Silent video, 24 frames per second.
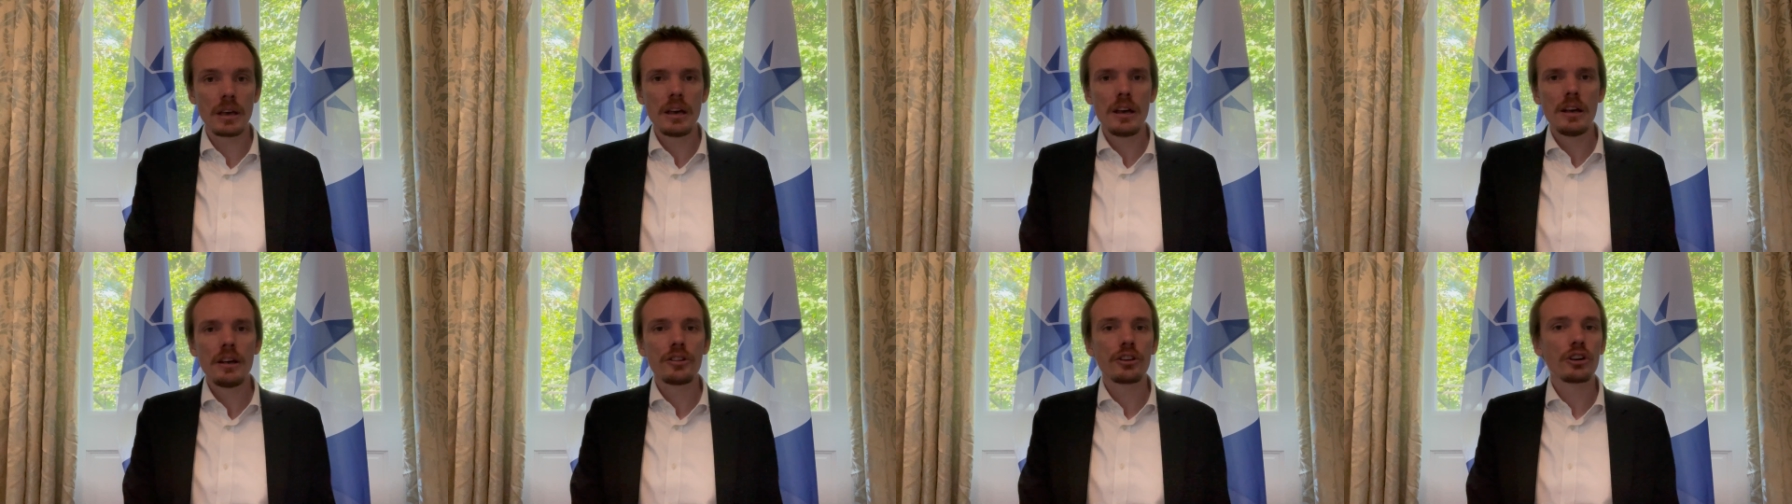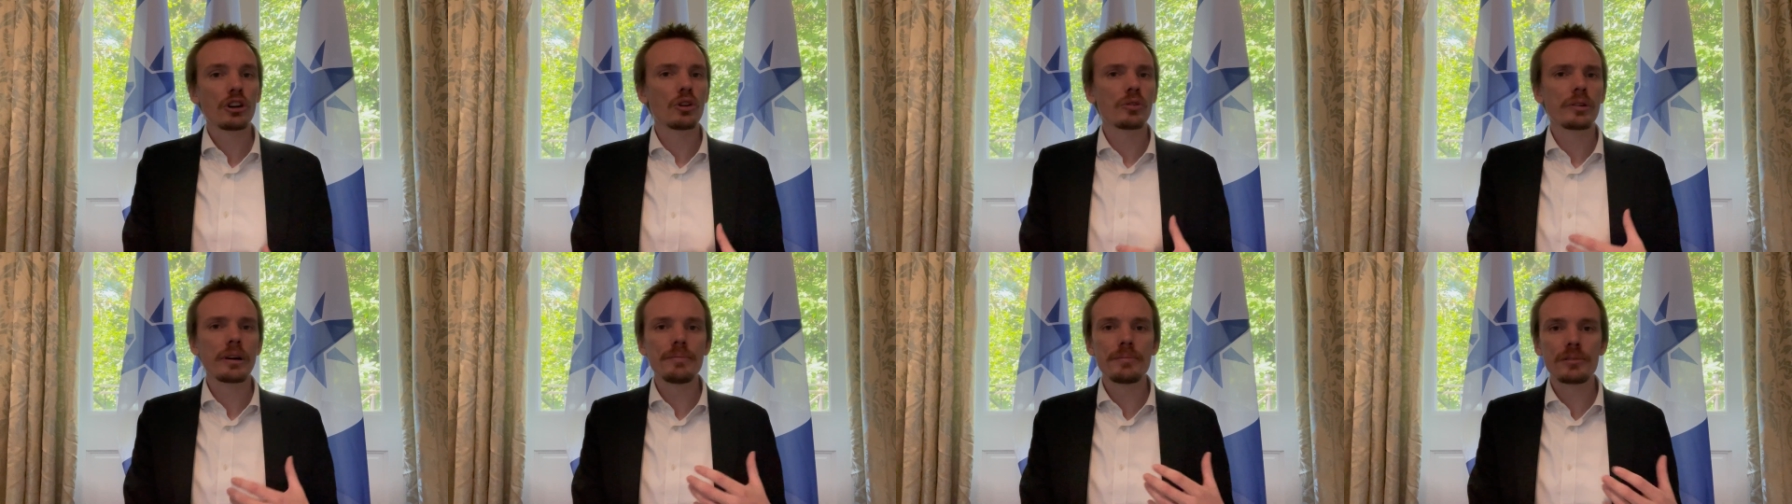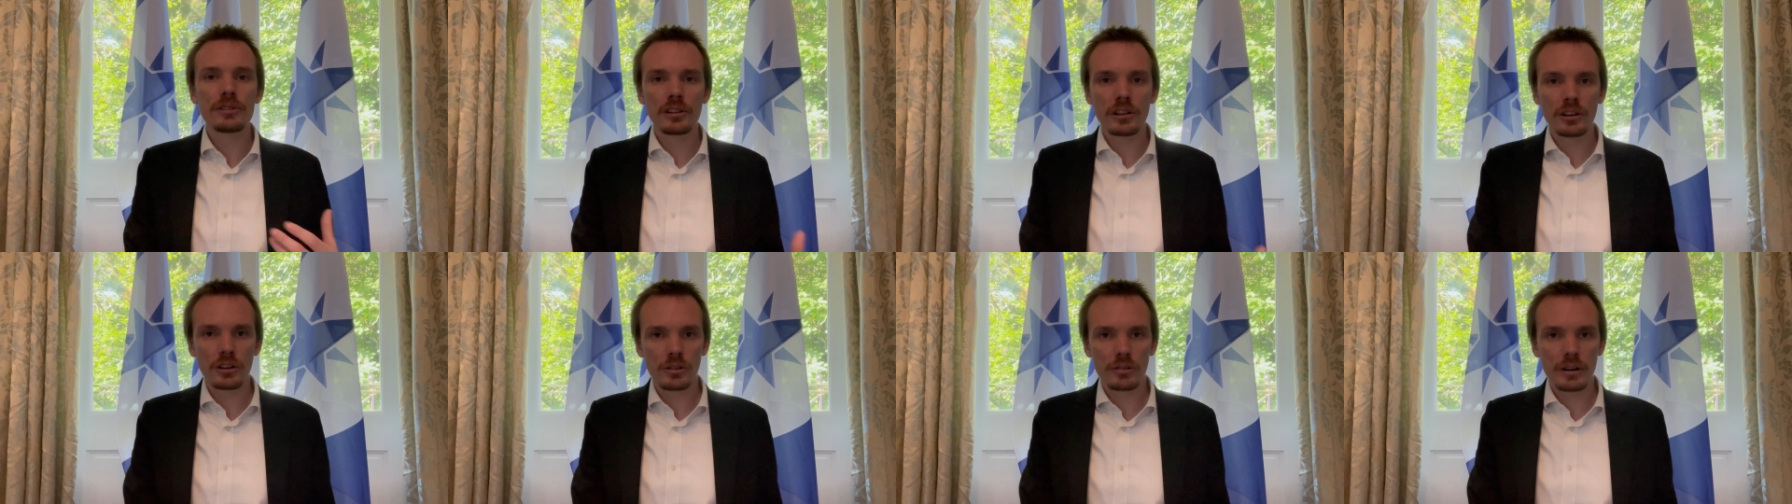the creme de
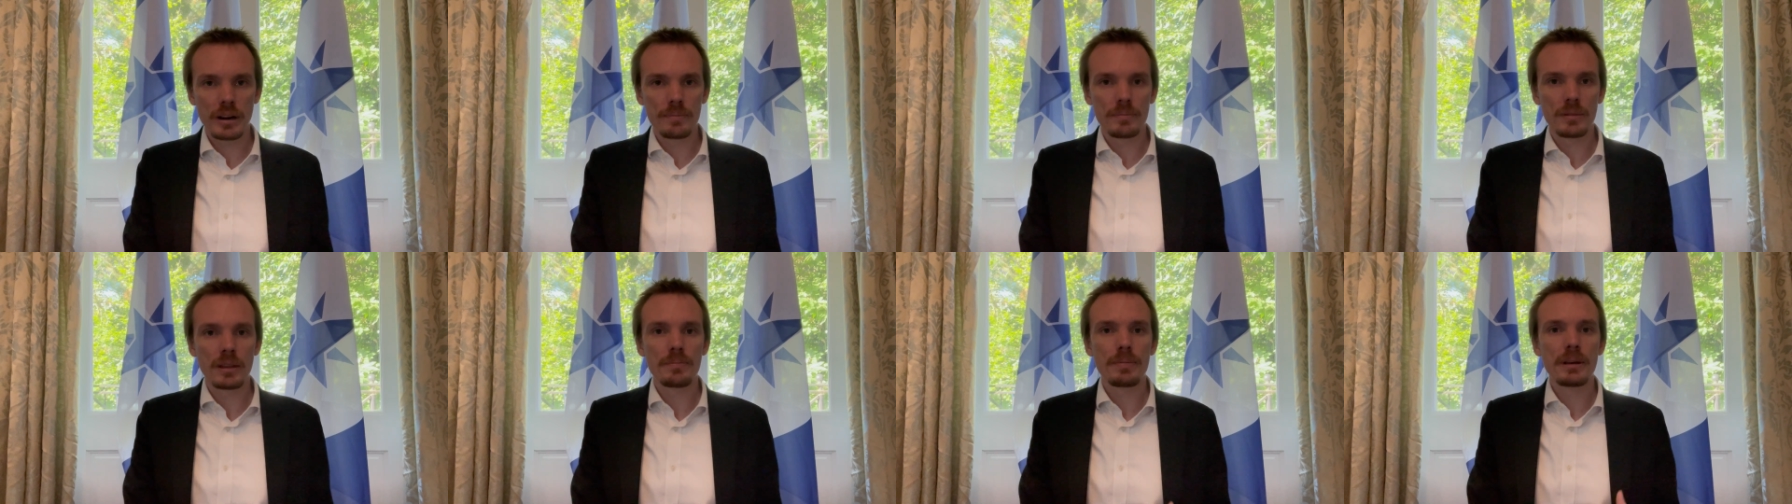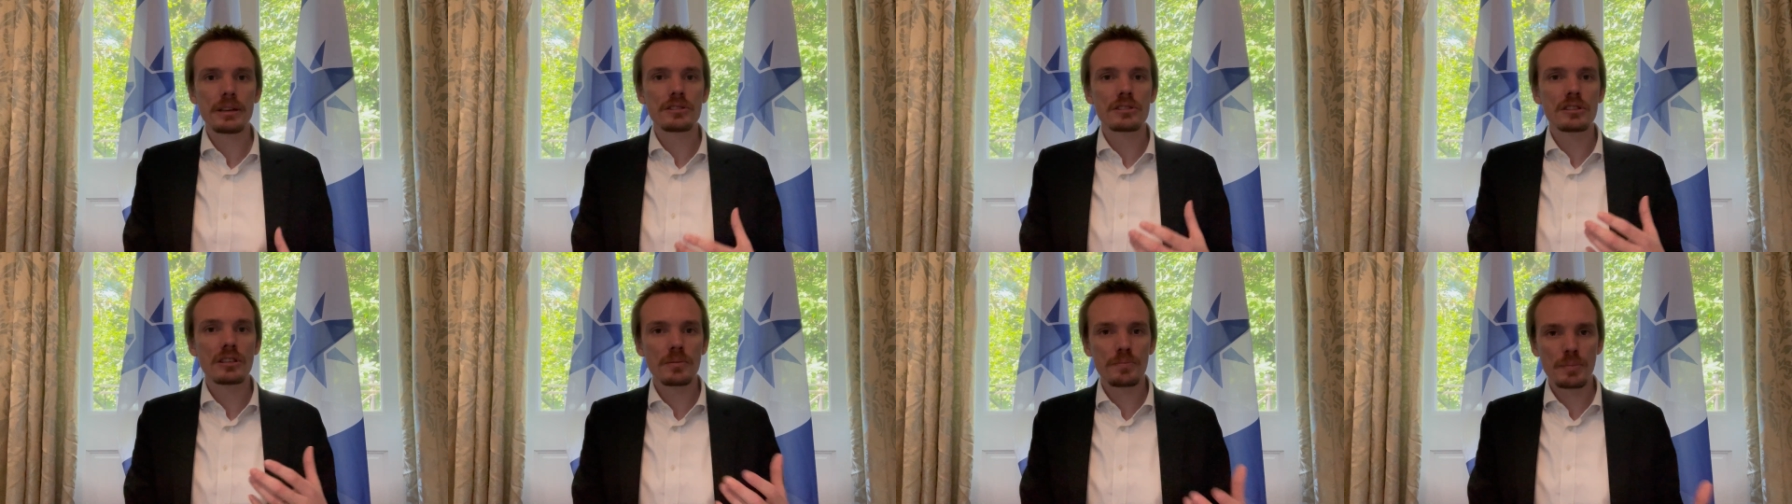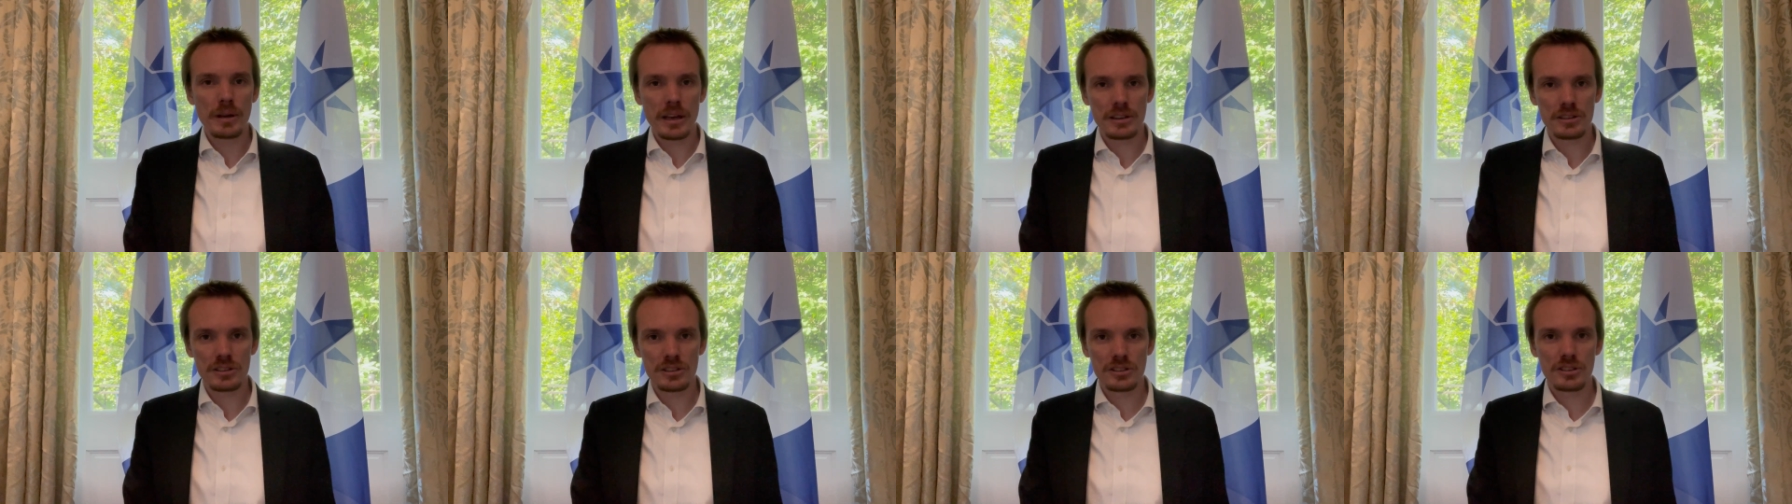la creme, the best of the
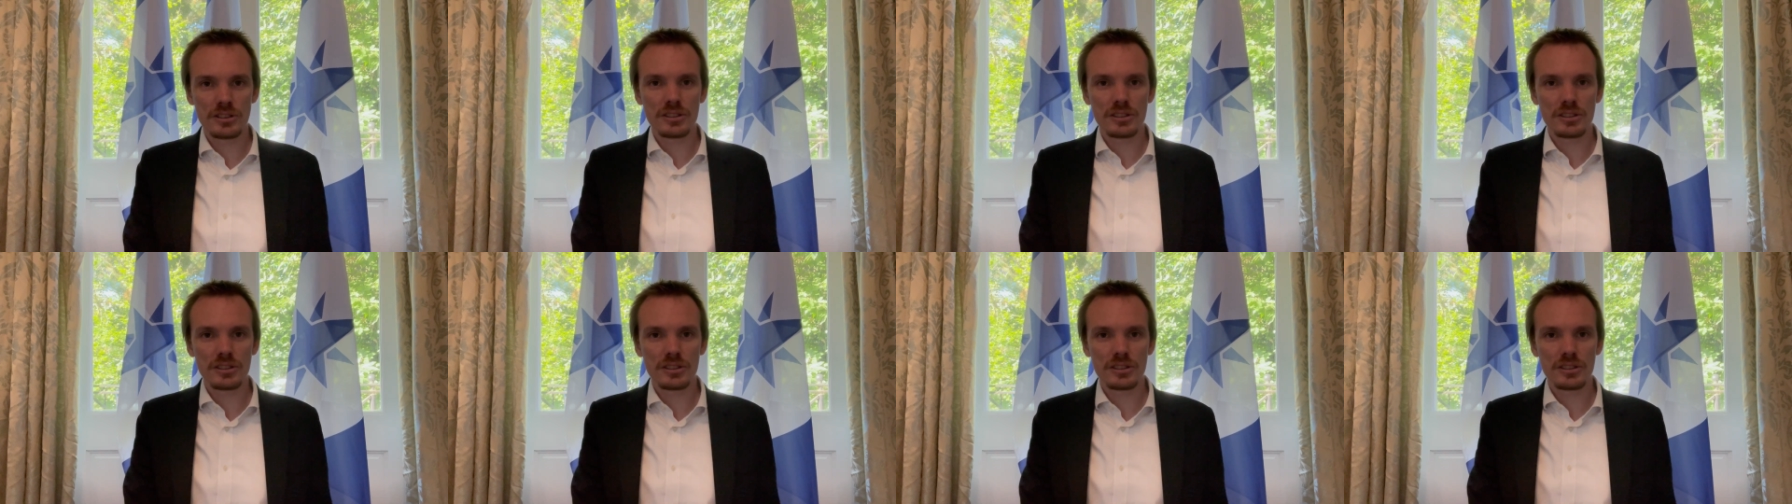best,